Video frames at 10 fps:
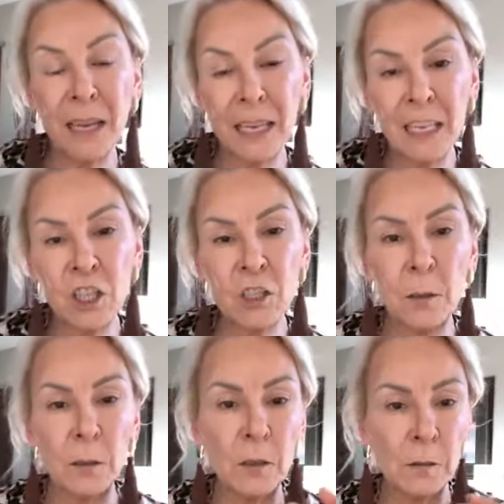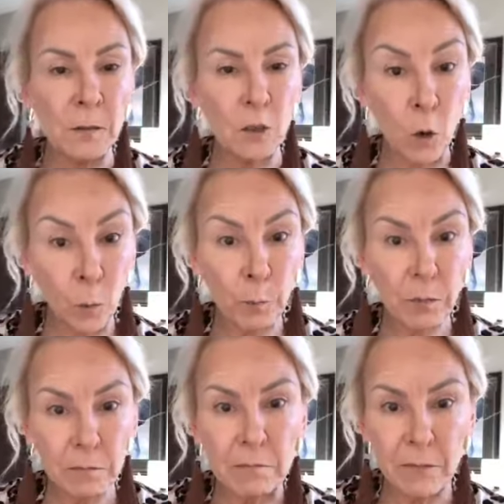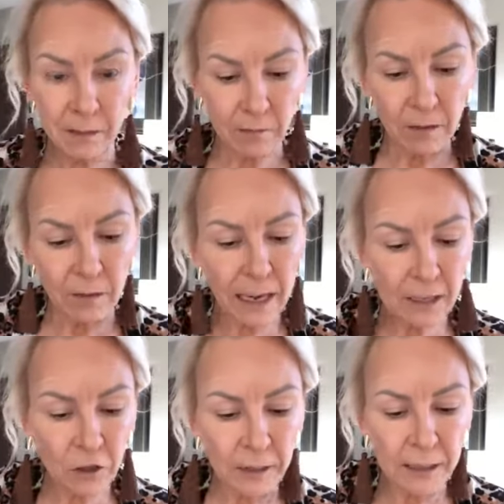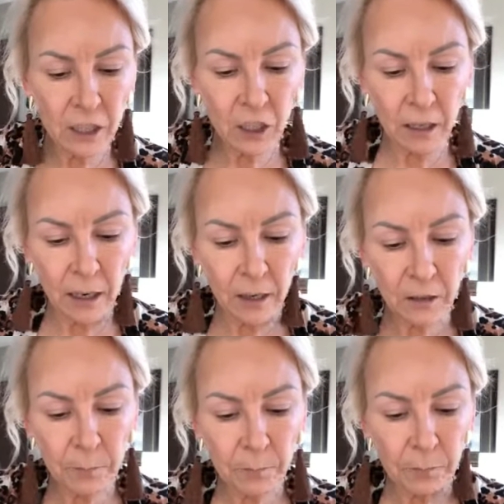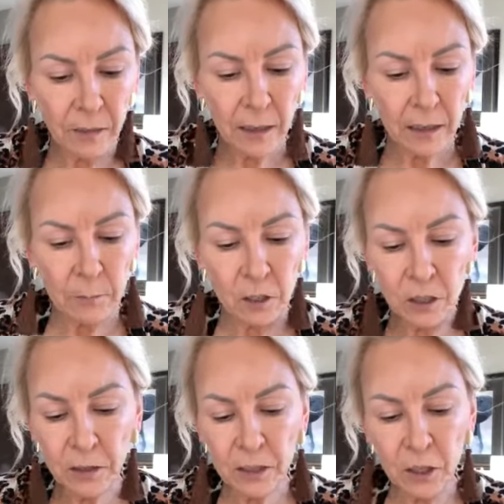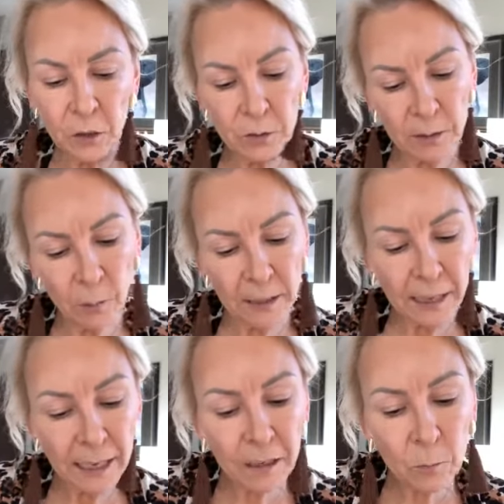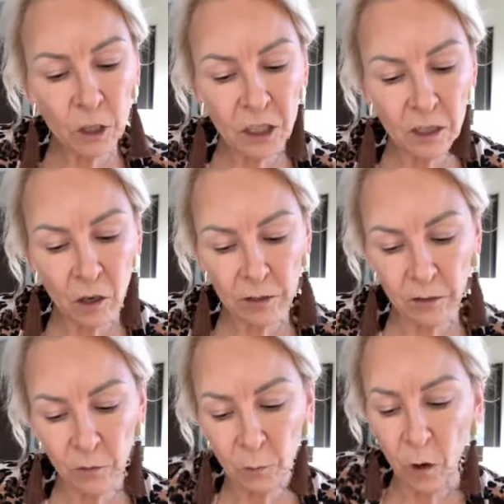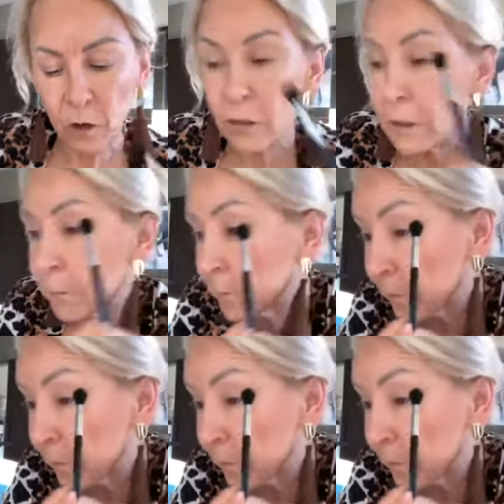beige taupe as a transition color. I'm just going to use the one in here, which is called Enthralled.